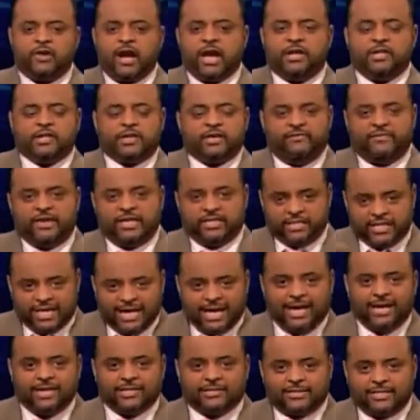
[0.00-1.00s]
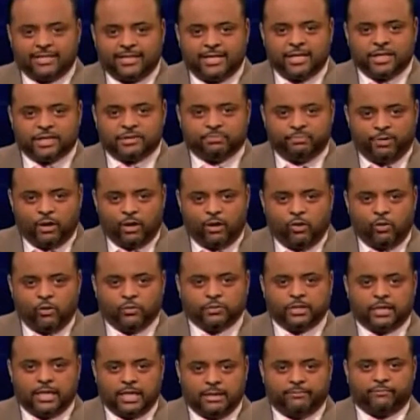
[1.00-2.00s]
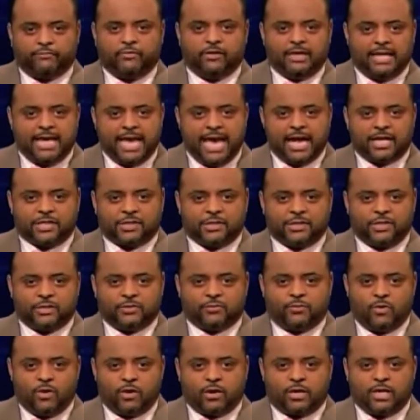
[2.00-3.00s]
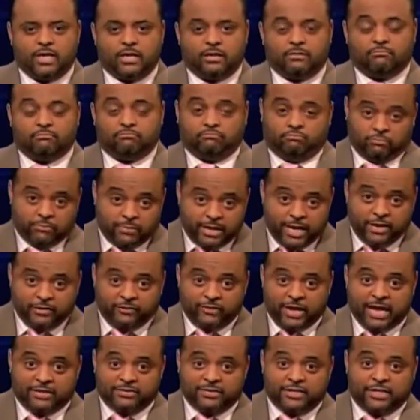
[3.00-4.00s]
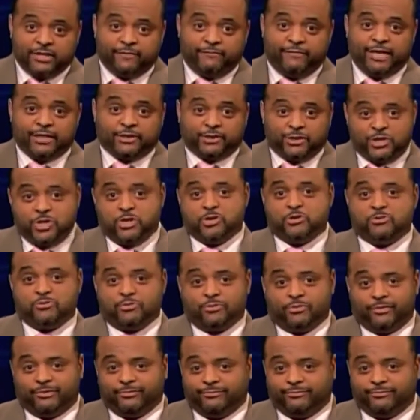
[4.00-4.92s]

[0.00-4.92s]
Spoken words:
is trying to convince us that his bold, upfront action is working. Has he convinced you?